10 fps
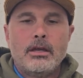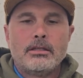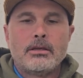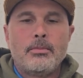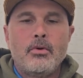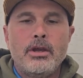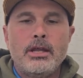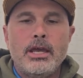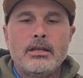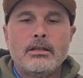
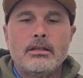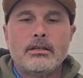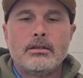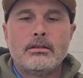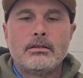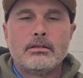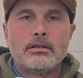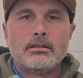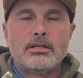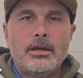0.8
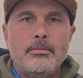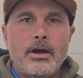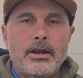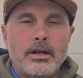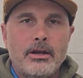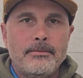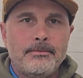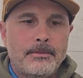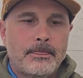tip on here.